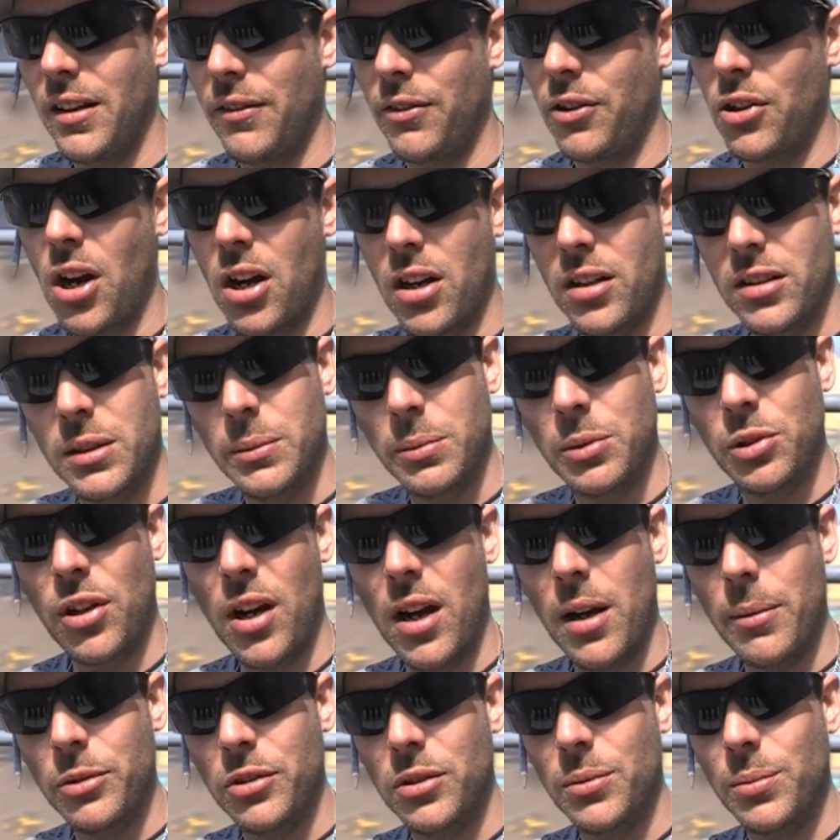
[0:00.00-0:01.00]
if you're not a
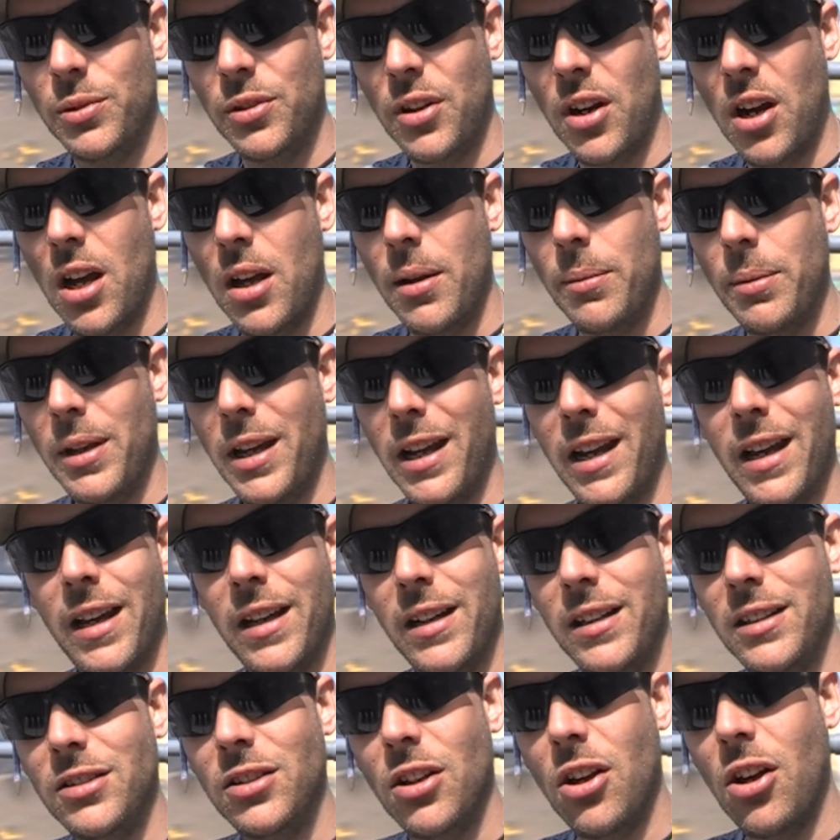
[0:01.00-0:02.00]
subscriber, subscribe,
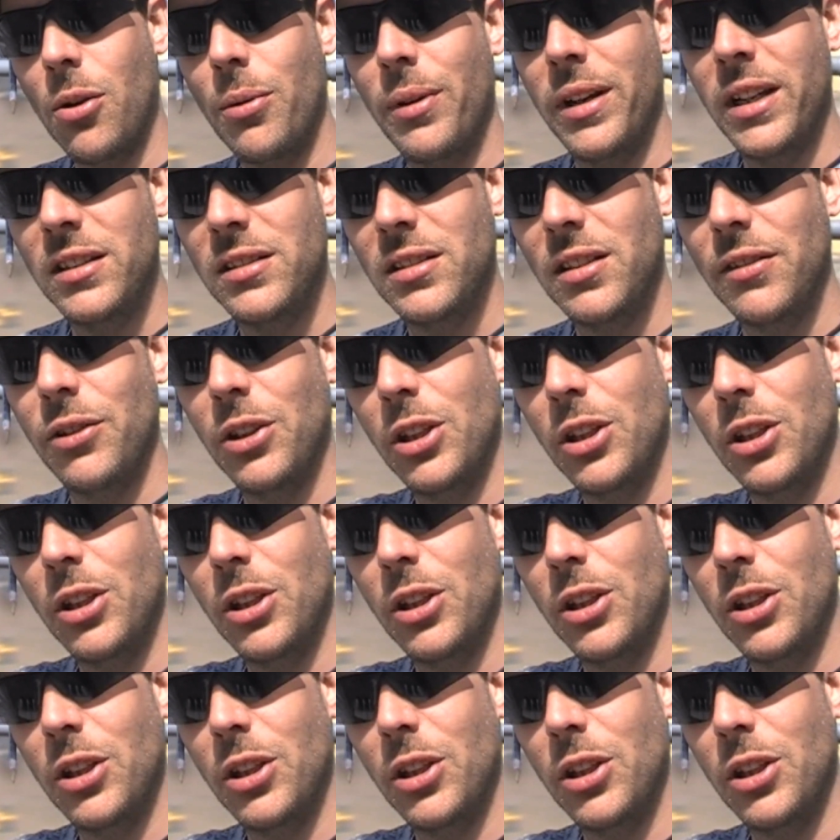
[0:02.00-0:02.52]
and as always,